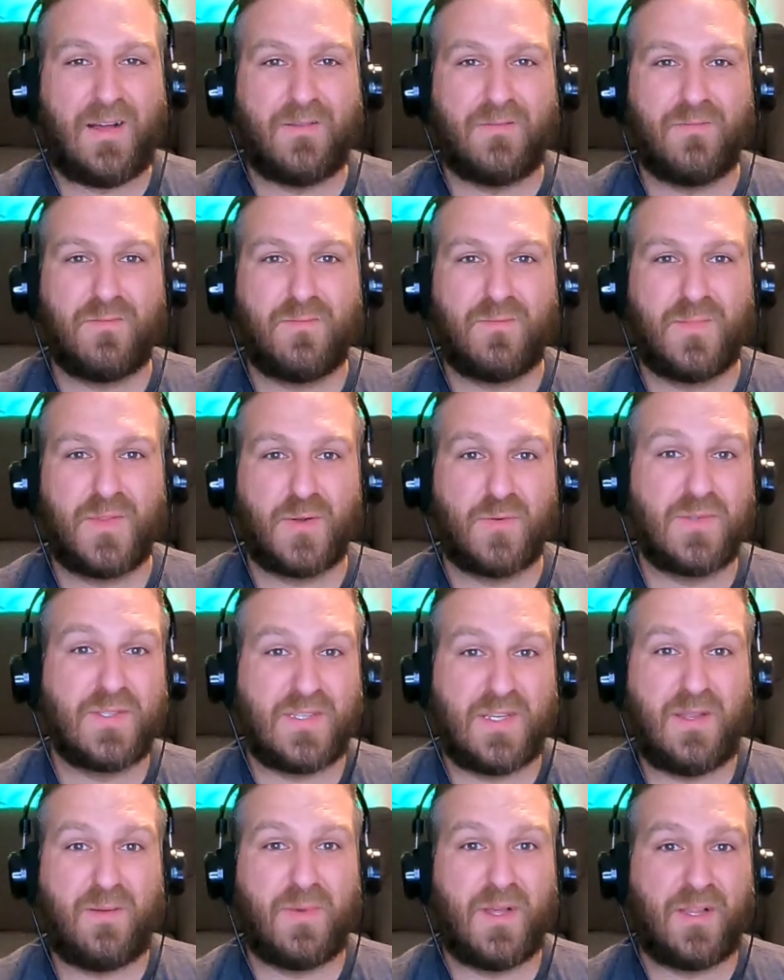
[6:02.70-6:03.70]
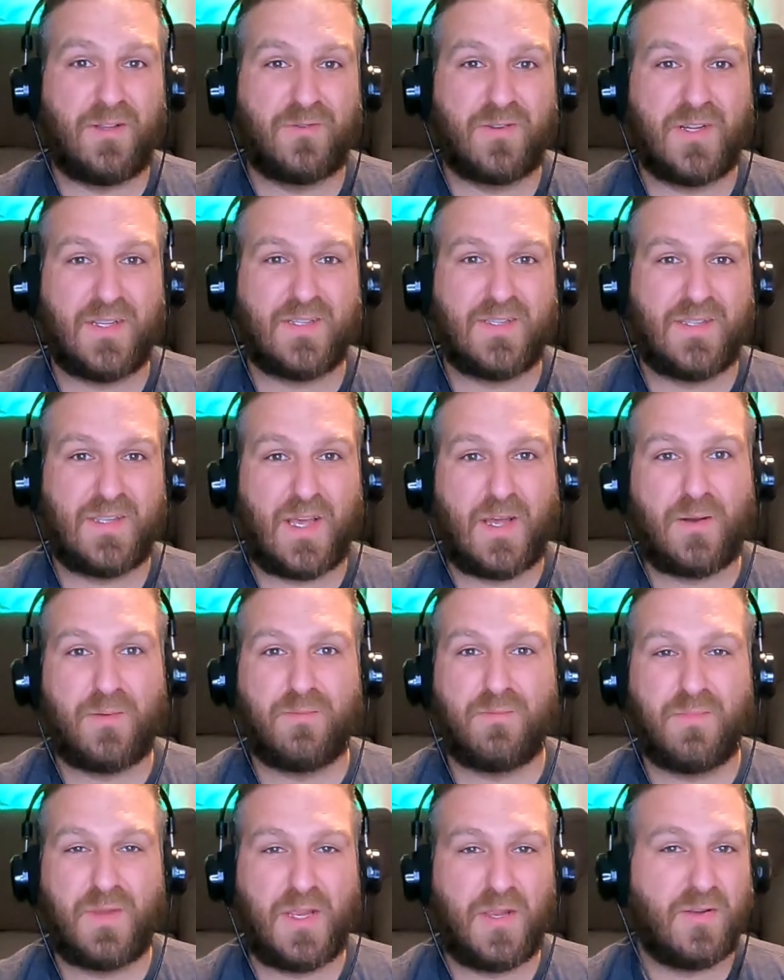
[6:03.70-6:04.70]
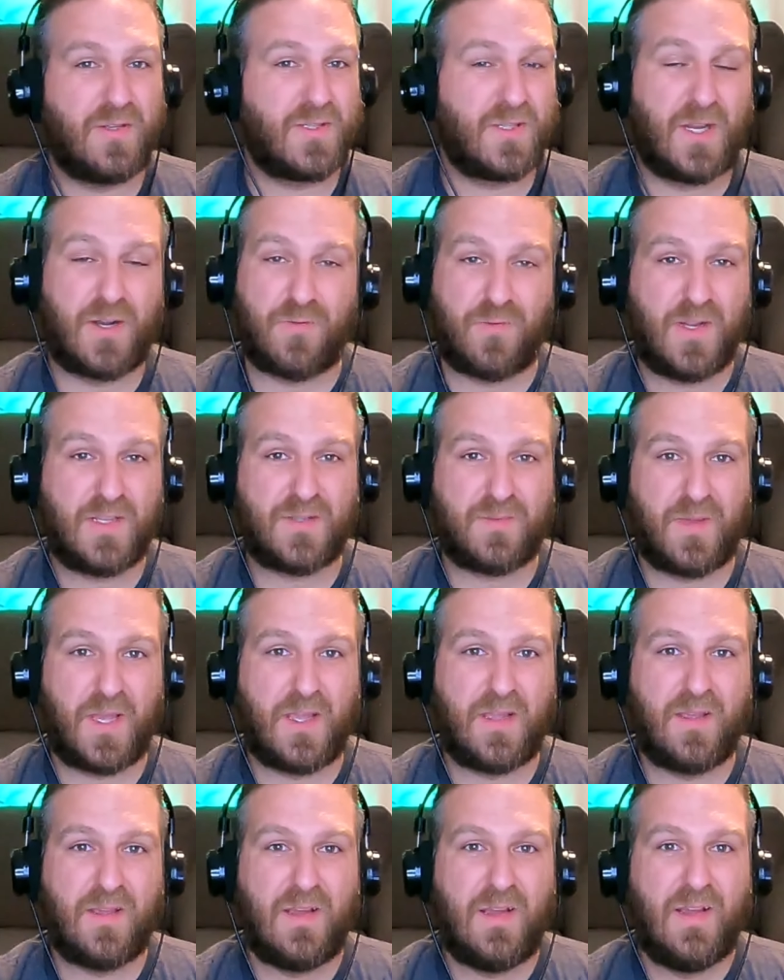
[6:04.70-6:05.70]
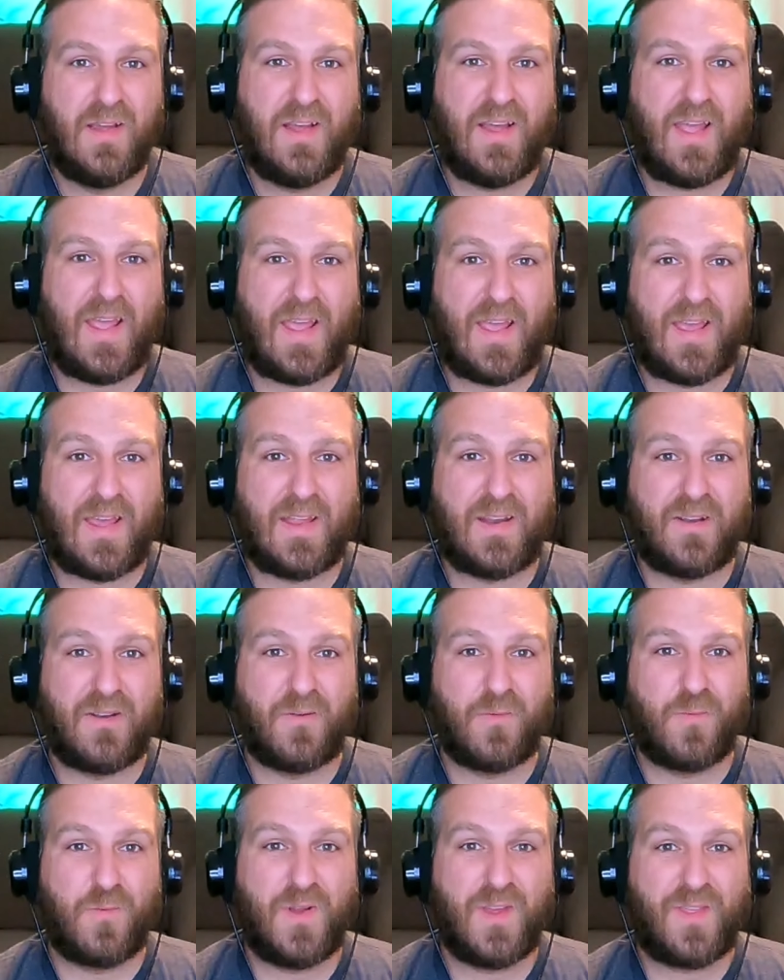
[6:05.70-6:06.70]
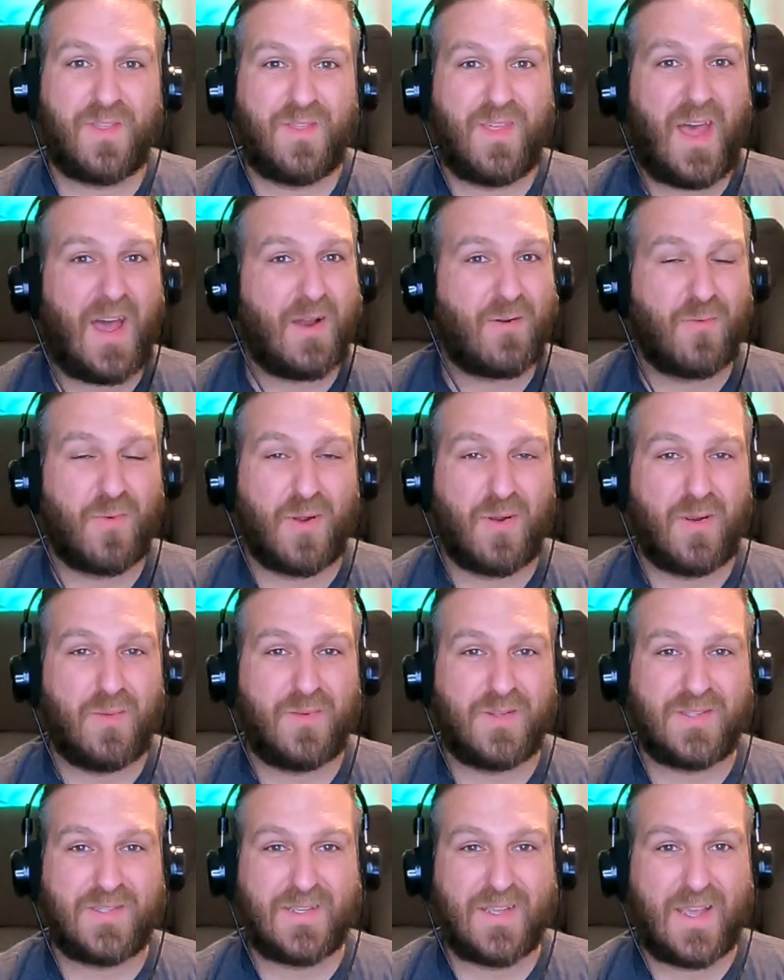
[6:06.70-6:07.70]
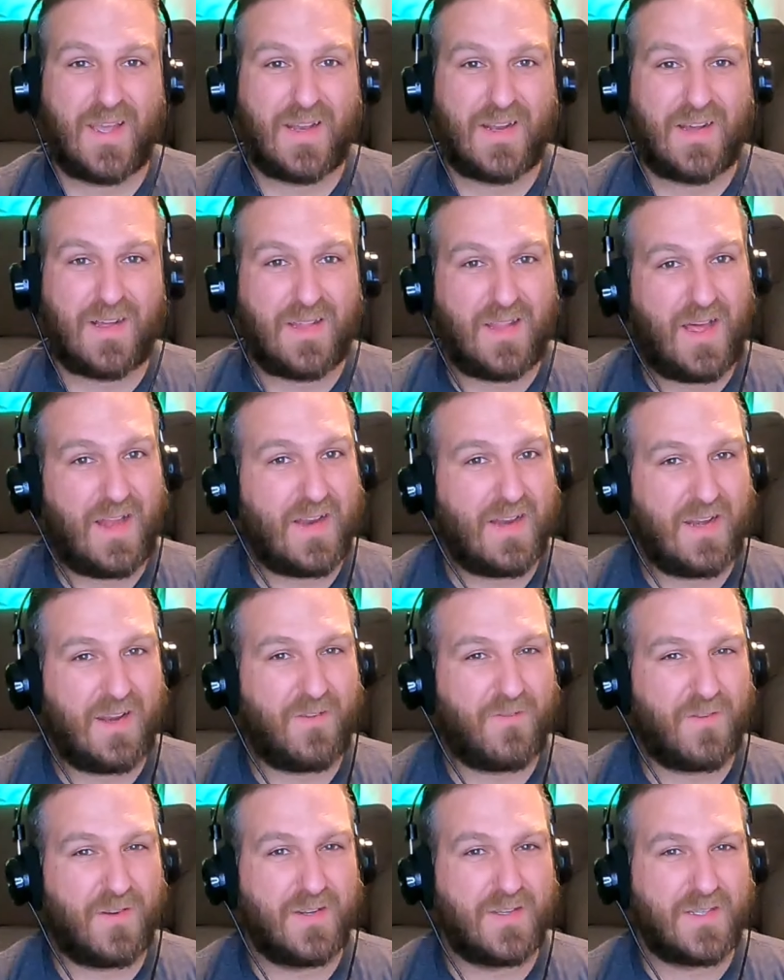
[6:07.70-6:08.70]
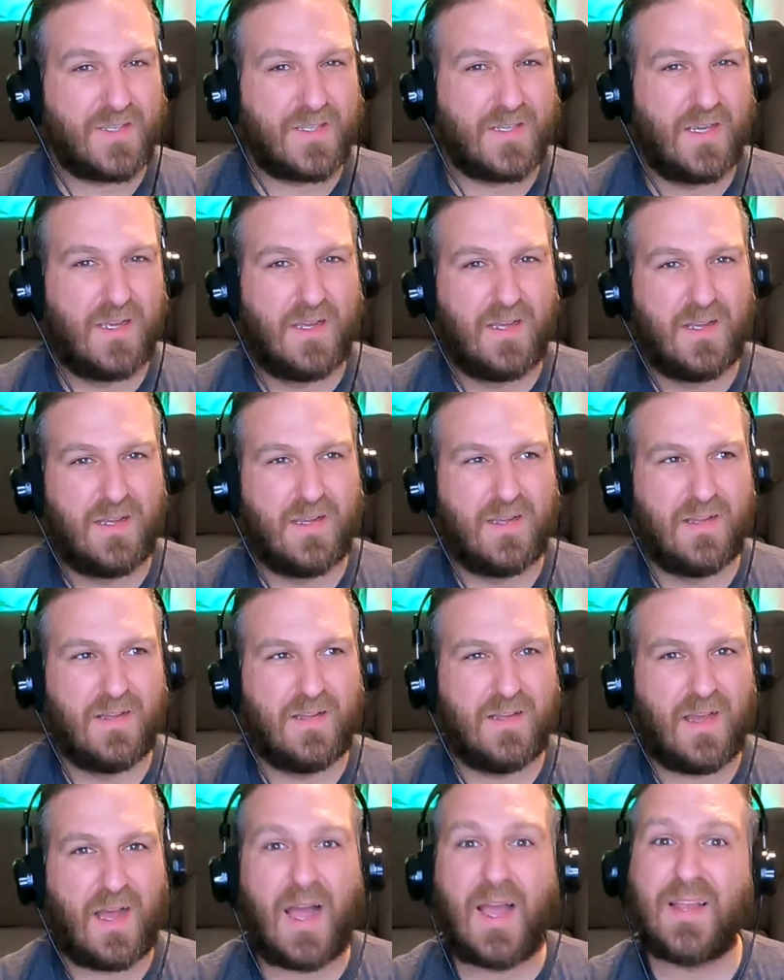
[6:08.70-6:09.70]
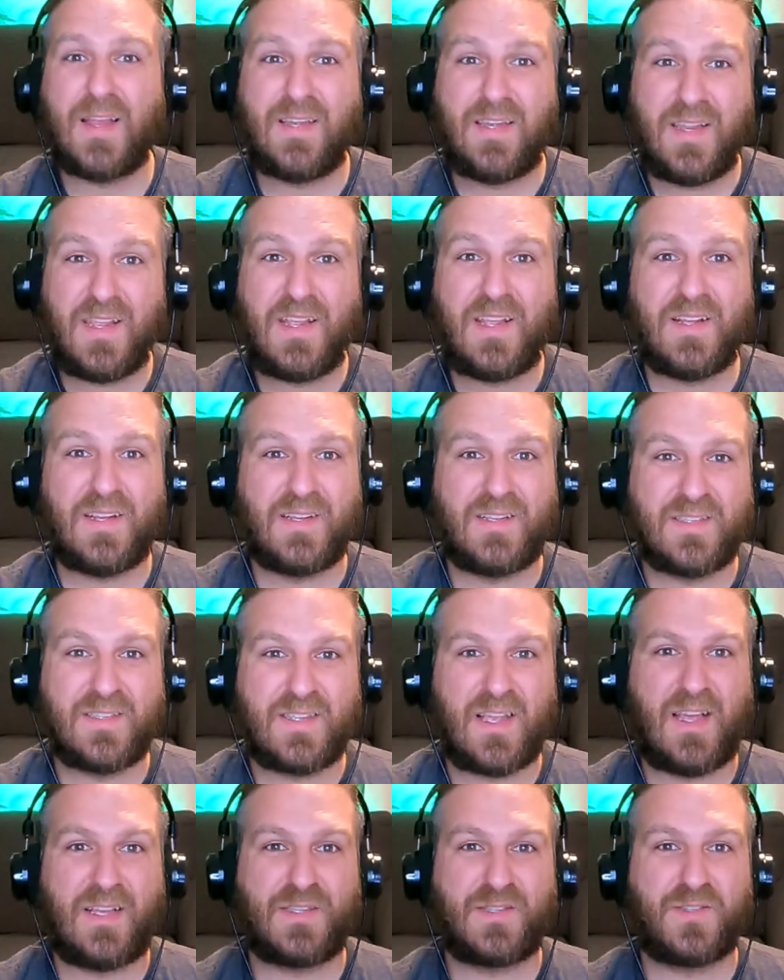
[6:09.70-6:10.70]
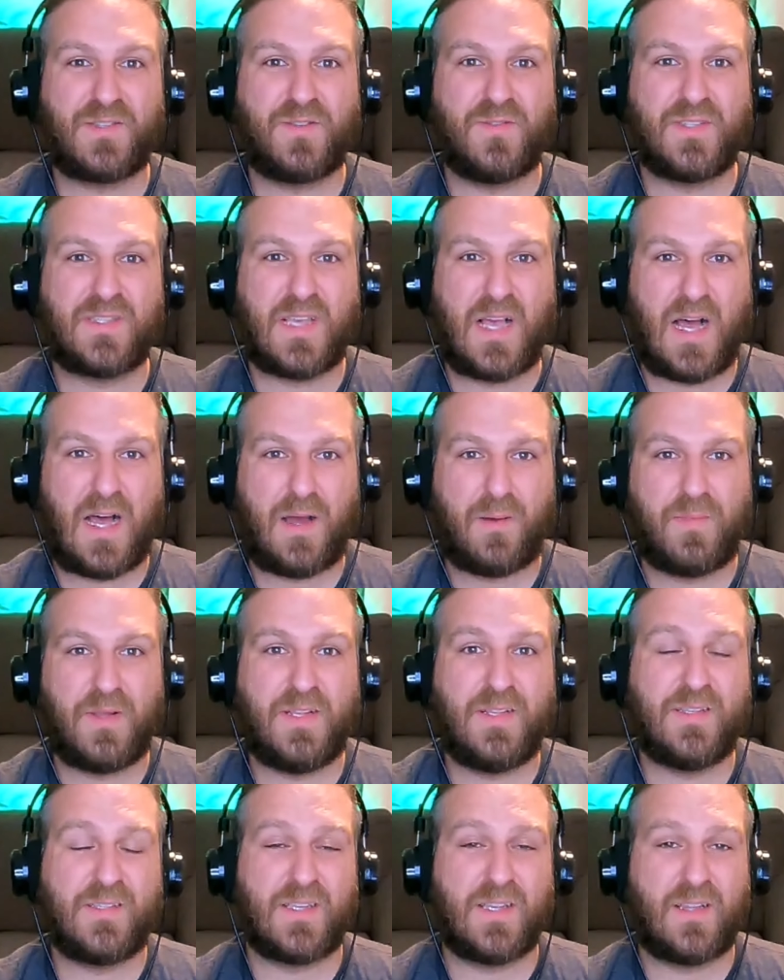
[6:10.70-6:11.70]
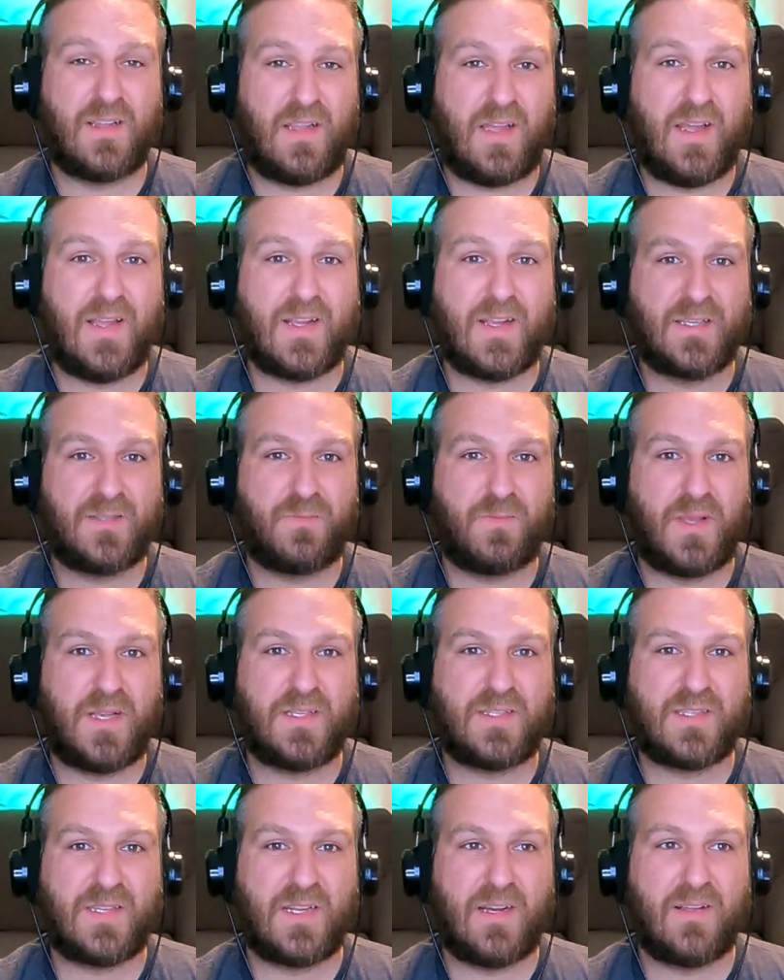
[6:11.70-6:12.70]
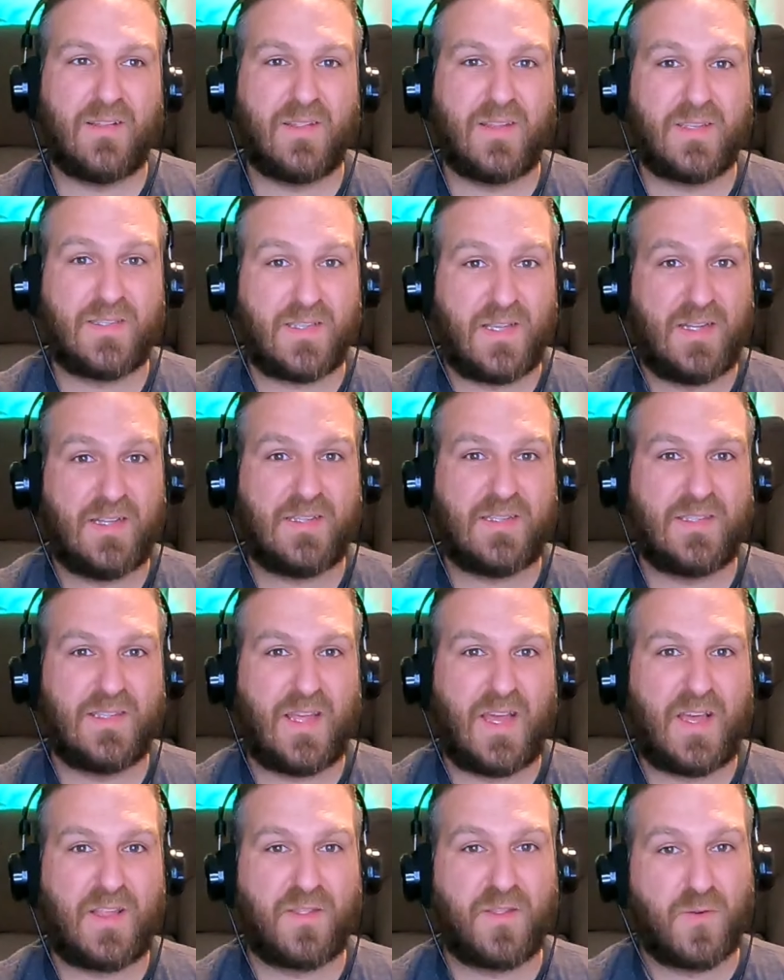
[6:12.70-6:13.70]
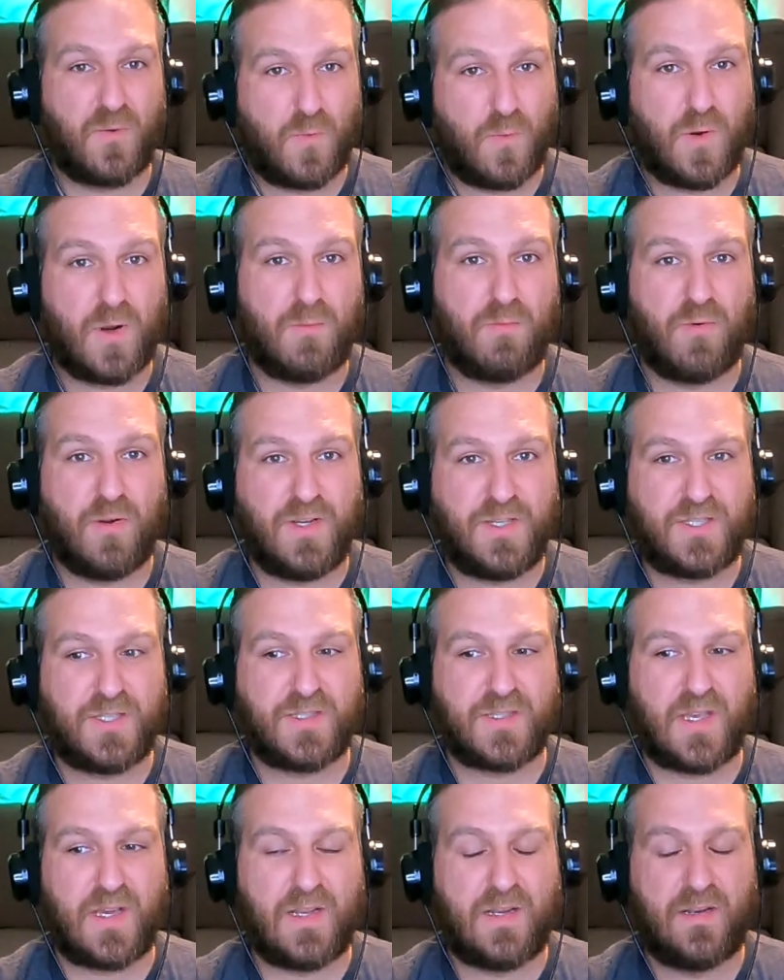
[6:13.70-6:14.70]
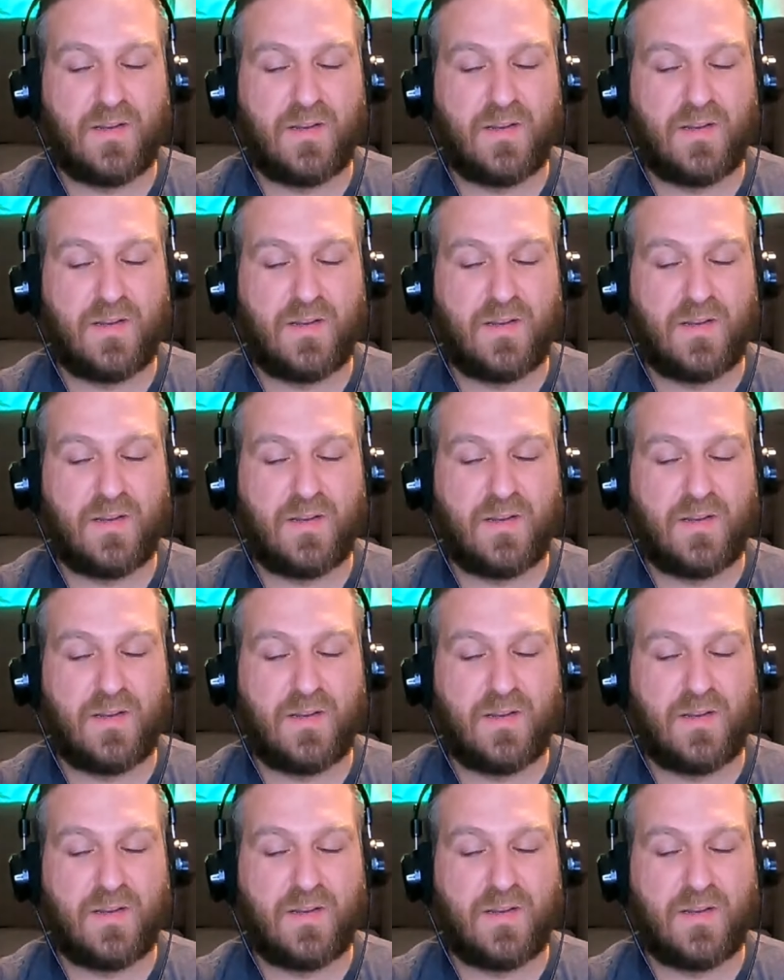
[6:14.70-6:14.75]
there was an email address that he used on a resume. And with that, we were able to get a lot of different ideas as to his hobbies and likes based on the sites that there were breaches on.